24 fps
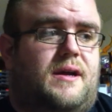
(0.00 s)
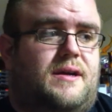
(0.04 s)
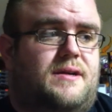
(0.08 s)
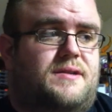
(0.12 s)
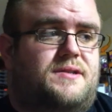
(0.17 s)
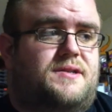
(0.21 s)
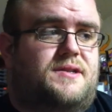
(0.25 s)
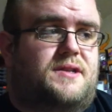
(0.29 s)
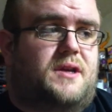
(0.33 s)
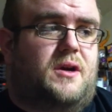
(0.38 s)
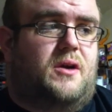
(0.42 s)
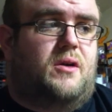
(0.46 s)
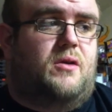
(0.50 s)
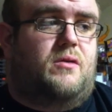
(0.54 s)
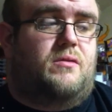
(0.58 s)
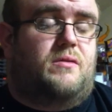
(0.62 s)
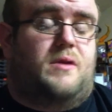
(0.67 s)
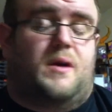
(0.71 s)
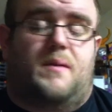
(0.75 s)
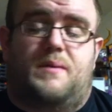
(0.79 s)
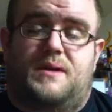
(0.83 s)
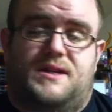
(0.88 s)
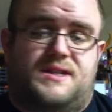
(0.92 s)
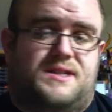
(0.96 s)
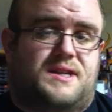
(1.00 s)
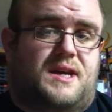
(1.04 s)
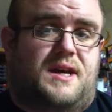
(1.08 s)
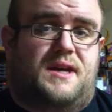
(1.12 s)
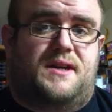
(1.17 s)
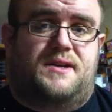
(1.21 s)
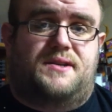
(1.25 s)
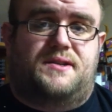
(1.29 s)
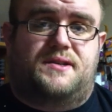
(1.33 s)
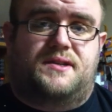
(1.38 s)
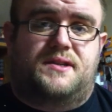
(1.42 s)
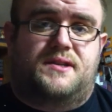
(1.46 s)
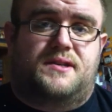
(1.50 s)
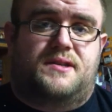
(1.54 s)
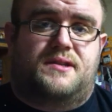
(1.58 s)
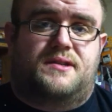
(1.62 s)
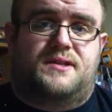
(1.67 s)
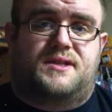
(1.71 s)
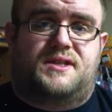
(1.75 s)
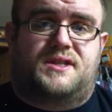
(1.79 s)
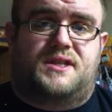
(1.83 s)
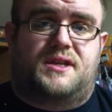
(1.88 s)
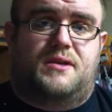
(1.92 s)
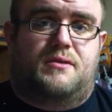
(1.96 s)
So I'm excited to
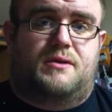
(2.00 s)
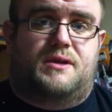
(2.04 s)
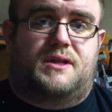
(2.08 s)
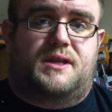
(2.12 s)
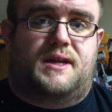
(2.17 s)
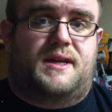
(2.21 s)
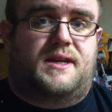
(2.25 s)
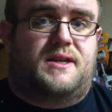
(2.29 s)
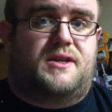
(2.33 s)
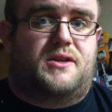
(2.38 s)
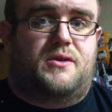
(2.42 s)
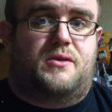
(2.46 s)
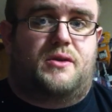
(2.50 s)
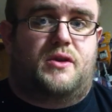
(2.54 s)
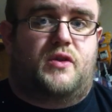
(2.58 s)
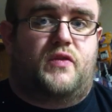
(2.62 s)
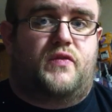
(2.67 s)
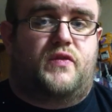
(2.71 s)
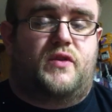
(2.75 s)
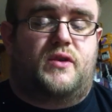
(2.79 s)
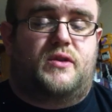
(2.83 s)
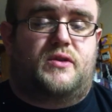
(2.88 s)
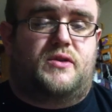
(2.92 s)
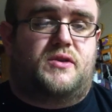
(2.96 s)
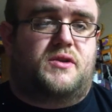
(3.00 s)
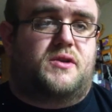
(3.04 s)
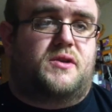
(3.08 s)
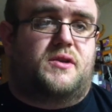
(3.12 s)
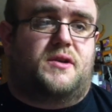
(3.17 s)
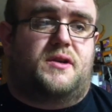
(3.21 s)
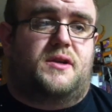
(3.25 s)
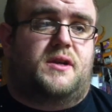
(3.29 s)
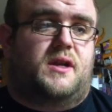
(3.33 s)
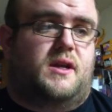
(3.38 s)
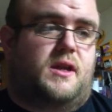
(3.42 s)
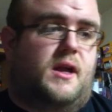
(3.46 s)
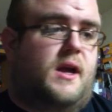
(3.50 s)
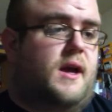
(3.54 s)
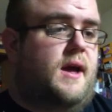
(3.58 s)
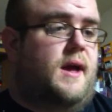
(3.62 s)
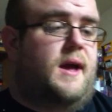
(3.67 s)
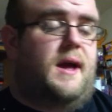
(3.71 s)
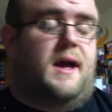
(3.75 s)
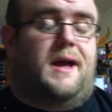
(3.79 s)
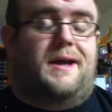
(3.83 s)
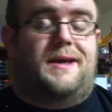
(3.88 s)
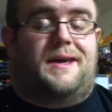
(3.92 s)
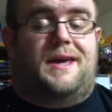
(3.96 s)
see what they do in the future, and
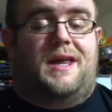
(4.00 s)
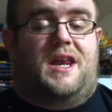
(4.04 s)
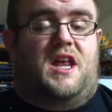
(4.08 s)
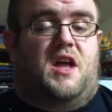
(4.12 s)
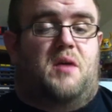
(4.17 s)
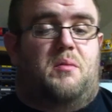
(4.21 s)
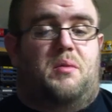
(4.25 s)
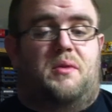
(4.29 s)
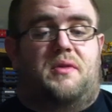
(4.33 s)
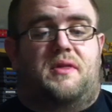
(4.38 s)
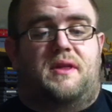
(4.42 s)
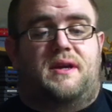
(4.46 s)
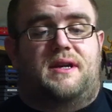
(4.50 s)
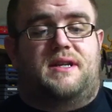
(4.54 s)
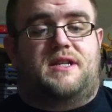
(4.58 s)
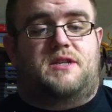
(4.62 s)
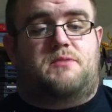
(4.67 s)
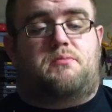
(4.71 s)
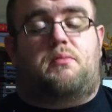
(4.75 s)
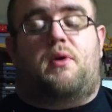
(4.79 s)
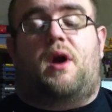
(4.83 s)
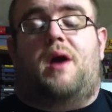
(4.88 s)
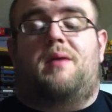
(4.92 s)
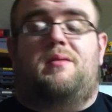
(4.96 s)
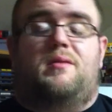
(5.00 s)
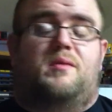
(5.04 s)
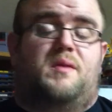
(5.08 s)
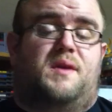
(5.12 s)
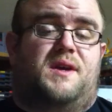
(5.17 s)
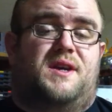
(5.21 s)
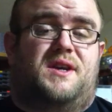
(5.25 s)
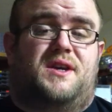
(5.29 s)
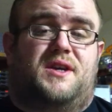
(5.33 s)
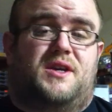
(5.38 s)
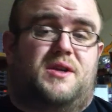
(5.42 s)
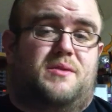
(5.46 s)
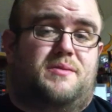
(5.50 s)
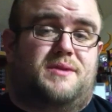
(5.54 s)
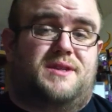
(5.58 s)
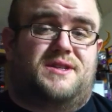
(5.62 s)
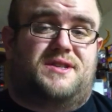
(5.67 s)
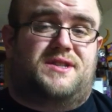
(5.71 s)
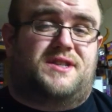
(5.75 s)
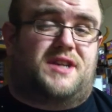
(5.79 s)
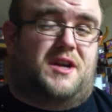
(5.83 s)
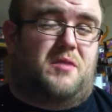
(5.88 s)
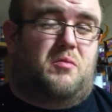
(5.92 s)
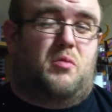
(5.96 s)
I can't help but think it's probably going to be
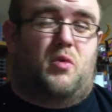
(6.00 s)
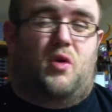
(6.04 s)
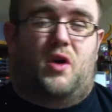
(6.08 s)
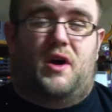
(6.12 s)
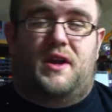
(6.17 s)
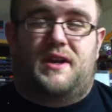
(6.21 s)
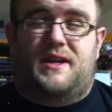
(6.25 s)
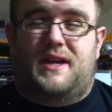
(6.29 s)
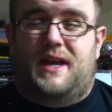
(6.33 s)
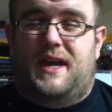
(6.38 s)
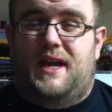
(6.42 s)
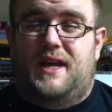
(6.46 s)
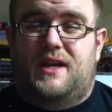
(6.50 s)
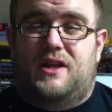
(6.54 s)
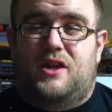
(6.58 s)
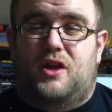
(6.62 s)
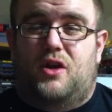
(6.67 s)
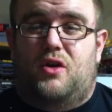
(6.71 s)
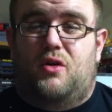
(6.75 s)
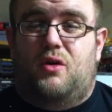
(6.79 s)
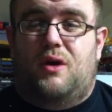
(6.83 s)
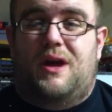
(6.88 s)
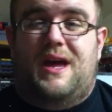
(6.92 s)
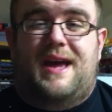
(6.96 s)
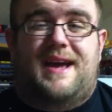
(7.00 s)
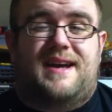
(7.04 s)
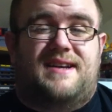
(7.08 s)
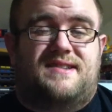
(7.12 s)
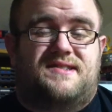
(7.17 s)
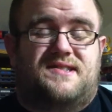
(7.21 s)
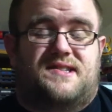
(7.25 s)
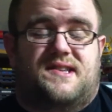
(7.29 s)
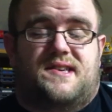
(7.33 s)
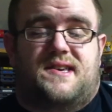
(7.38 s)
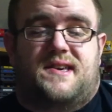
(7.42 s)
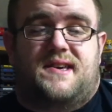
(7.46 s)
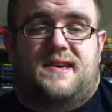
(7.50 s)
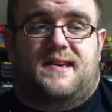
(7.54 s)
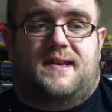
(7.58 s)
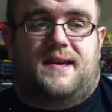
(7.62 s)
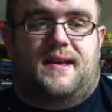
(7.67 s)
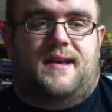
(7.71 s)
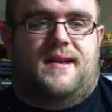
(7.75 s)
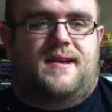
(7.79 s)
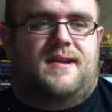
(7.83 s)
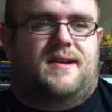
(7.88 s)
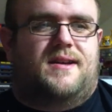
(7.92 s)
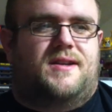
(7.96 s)
somewhat Halo-esque,
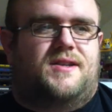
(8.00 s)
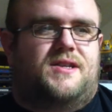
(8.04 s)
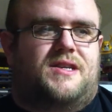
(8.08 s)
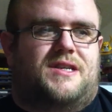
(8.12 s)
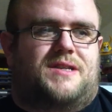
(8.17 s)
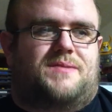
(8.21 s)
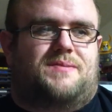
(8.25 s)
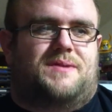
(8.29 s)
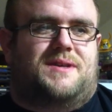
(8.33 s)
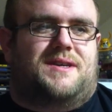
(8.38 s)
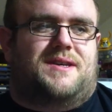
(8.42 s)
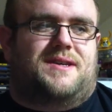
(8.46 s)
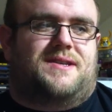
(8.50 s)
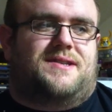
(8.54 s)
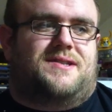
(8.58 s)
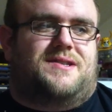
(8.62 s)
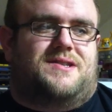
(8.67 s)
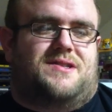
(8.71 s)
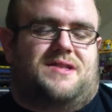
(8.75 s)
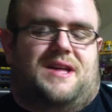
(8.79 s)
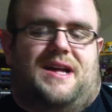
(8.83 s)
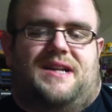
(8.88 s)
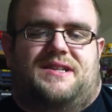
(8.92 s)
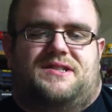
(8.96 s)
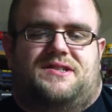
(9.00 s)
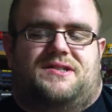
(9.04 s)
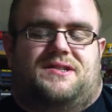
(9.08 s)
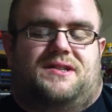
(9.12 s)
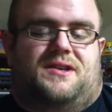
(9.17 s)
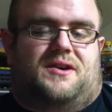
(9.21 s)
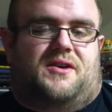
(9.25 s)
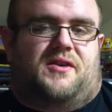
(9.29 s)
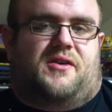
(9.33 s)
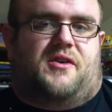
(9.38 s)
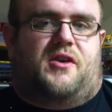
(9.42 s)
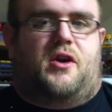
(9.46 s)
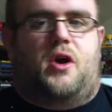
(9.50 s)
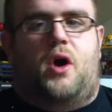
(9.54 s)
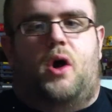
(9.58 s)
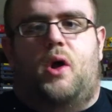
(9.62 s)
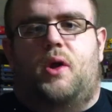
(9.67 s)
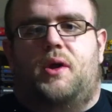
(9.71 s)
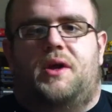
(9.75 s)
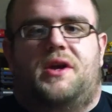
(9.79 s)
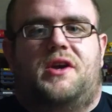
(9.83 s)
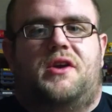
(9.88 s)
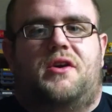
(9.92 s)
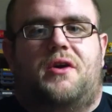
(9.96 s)
just because that's their
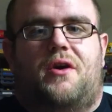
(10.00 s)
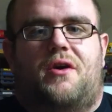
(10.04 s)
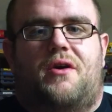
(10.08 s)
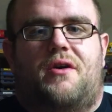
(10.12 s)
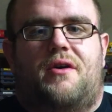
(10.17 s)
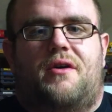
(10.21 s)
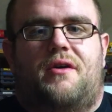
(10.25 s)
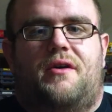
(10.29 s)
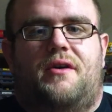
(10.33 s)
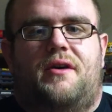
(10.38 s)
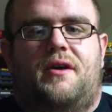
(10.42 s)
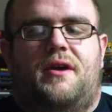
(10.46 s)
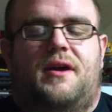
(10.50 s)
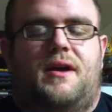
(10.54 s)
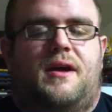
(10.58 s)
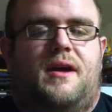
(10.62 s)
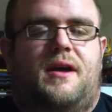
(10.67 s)
calling card.